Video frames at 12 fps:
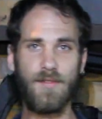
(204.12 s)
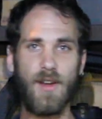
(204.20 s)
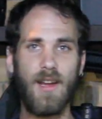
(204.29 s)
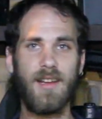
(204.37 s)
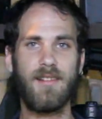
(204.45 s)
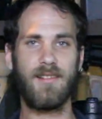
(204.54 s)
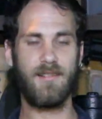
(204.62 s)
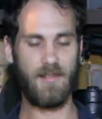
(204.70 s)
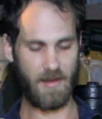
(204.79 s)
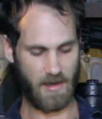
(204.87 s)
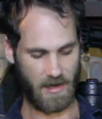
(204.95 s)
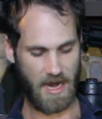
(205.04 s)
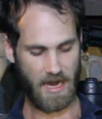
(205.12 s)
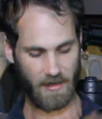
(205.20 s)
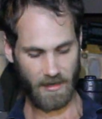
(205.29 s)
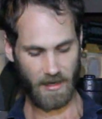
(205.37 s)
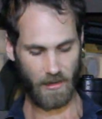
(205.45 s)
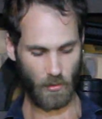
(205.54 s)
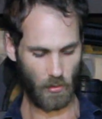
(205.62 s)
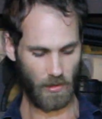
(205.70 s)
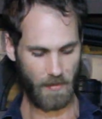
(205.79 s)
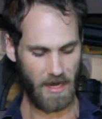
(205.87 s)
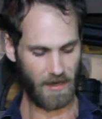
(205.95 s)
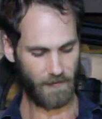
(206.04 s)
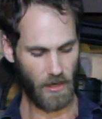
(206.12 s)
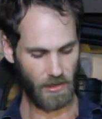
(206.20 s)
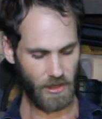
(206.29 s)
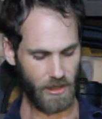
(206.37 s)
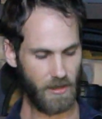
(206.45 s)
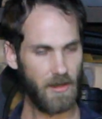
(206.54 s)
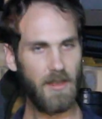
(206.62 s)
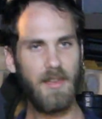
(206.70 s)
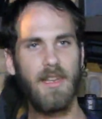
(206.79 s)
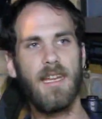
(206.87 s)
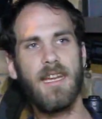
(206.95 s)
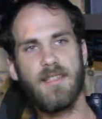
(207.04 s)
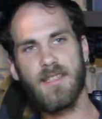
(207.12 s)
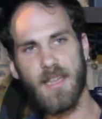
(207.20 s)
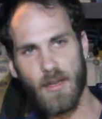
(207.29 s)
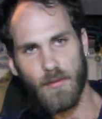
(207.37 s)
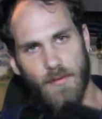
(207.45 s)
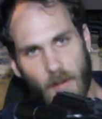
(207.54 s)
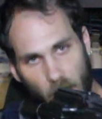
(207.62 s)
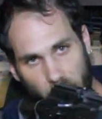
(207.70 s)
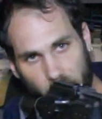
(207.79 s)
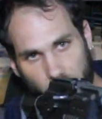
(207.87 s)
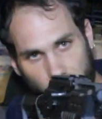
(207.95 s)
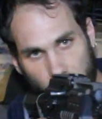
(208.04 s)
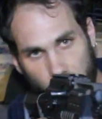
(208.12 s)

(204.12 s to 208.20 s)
fire and an automatic function. In single fire,